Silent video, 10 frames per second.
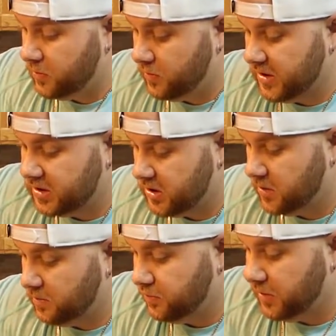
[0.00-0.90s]
the rest of
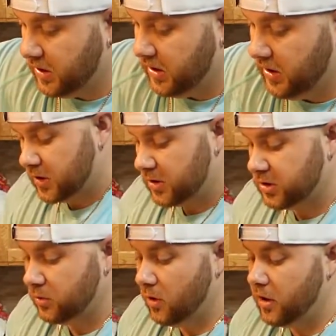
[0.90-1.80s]
your plate
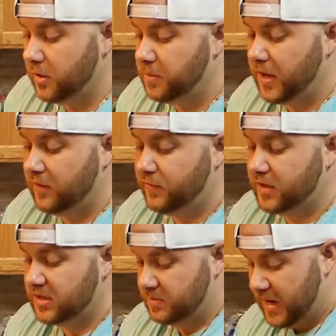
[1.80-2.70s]
because you already paid for
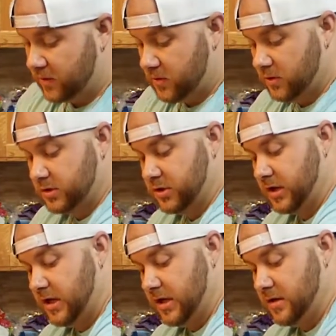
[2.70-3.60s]
these macros, you're
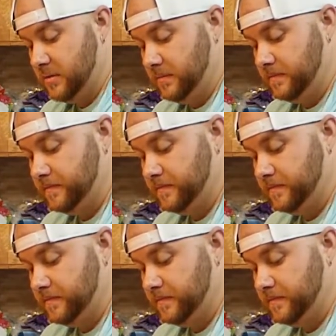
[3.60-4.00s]
getting them.